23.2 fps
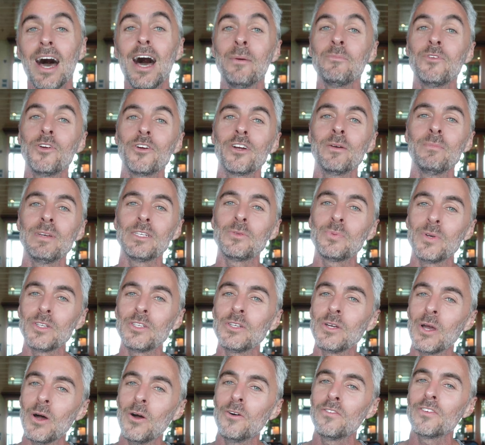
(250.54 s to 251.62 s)
You're going to be
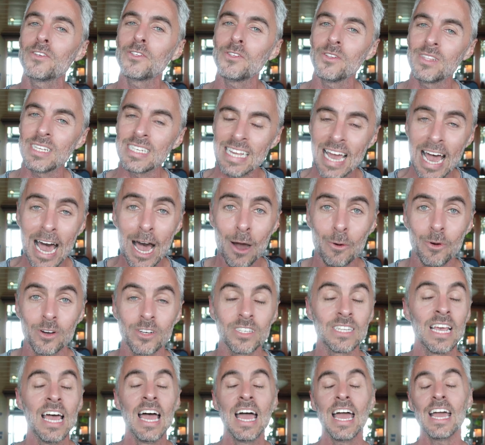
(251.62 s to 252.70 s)
switching over to the
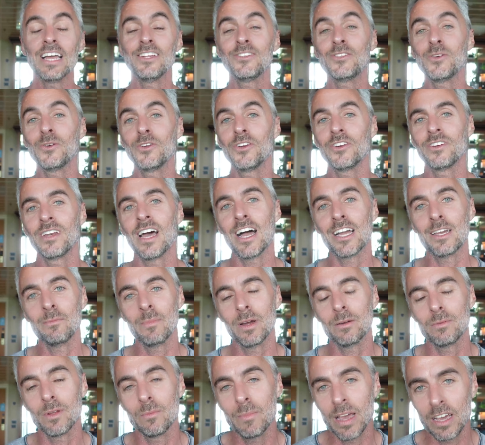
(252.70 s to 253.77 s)
towers. And so you're not going
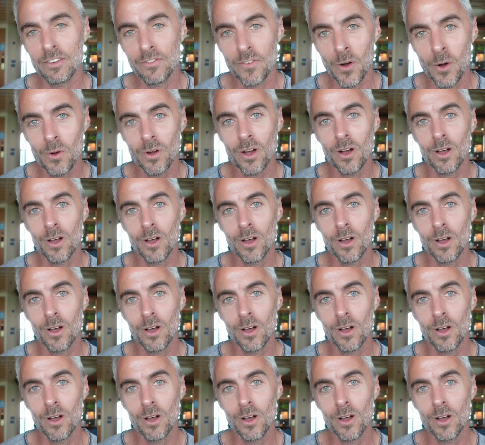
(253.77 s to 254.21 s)
to be able to make phone